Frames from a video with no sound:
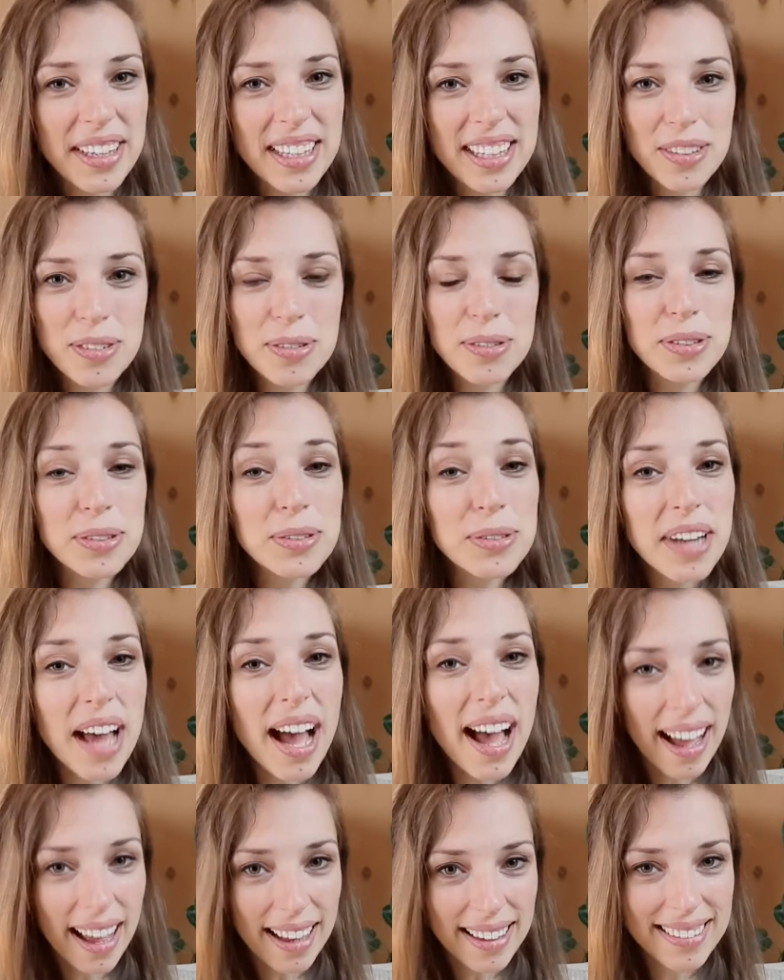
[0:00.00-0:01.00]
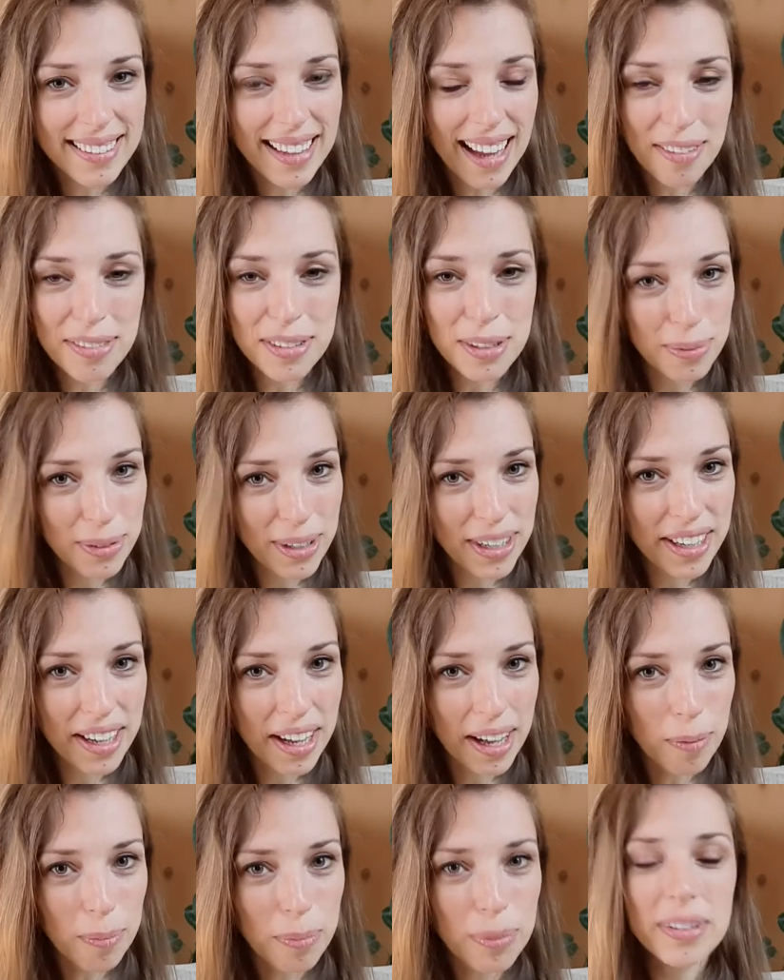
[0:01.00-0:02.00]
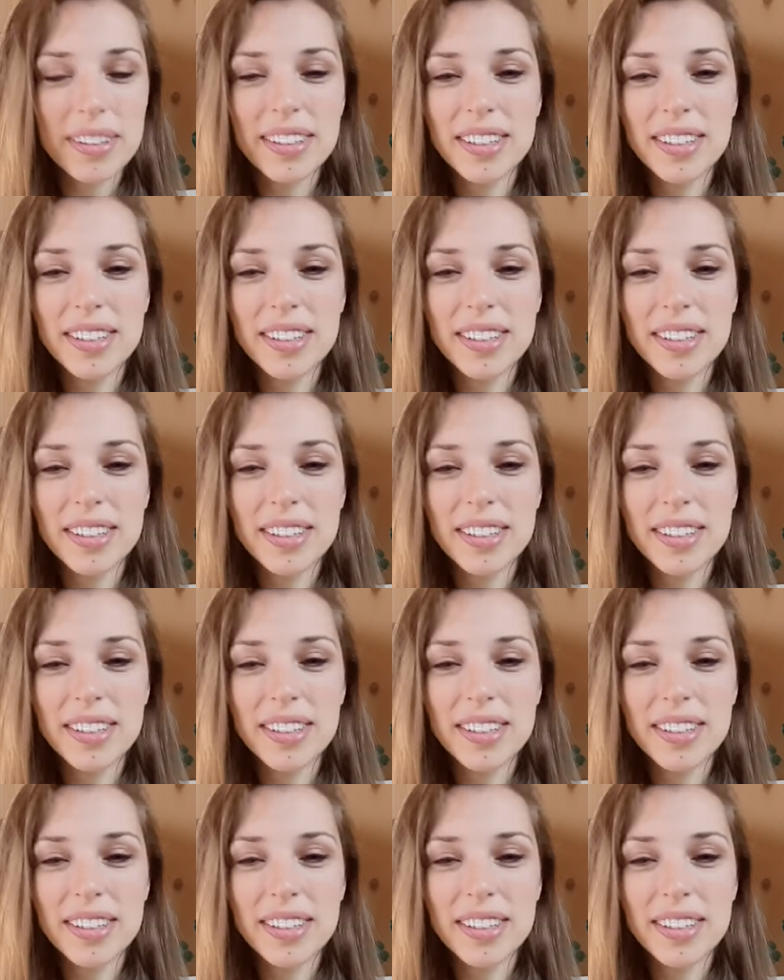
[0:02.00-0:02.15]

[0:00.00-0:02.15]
you do not have to break up.